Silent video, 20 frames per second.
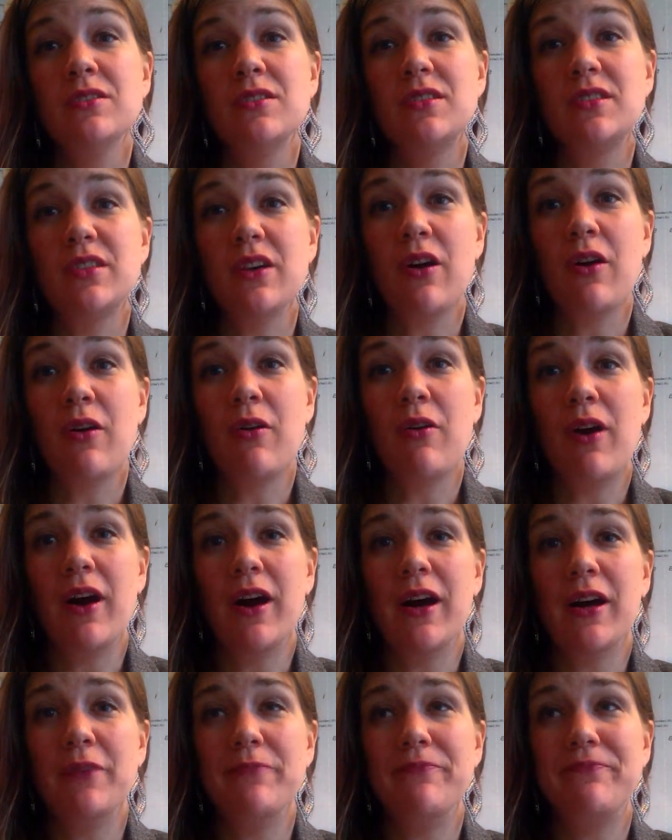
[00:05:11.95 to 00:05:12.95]

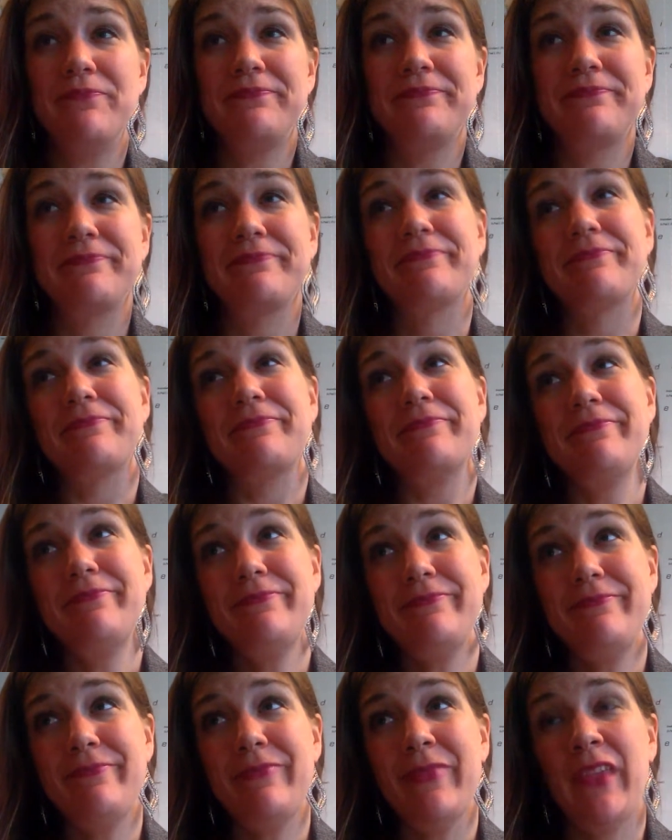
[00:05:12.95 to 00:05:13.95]
So
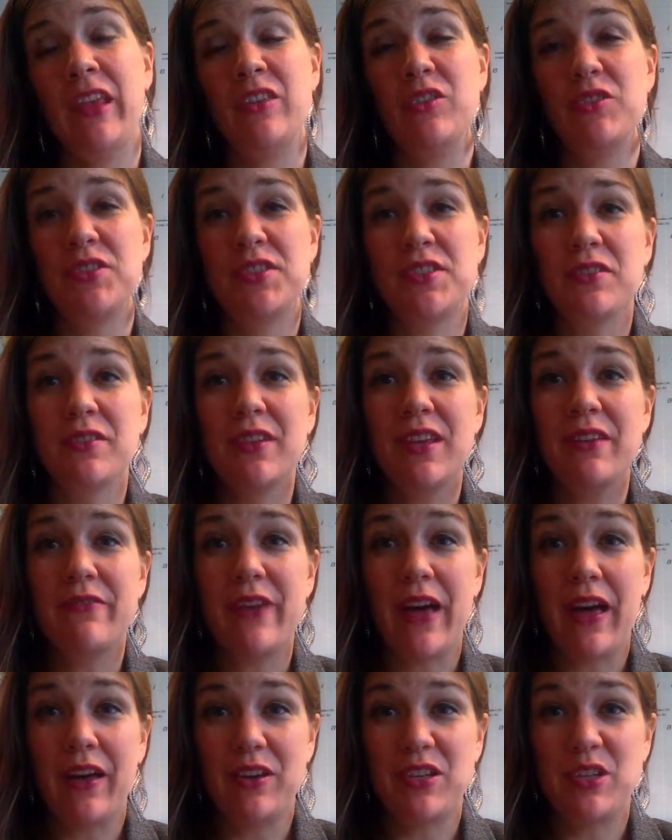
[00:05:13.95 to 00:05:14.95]
there's certainly
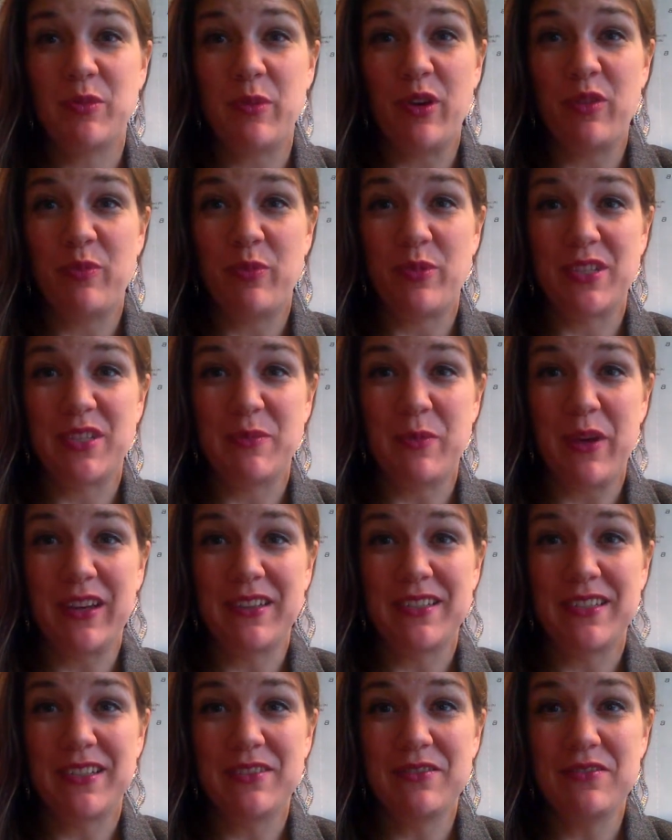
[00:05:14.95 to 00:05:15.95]
value to both
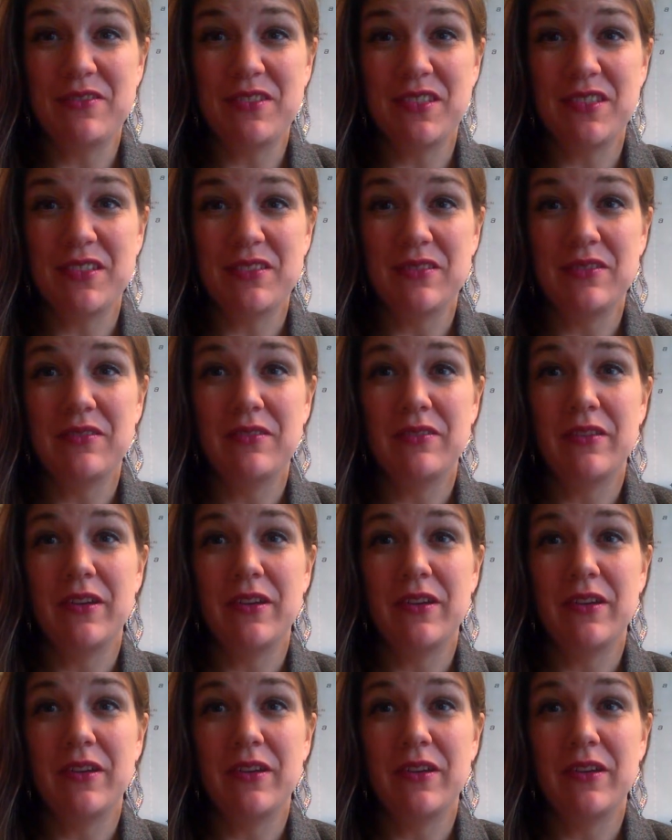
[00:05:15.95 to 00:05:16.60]
perspectives.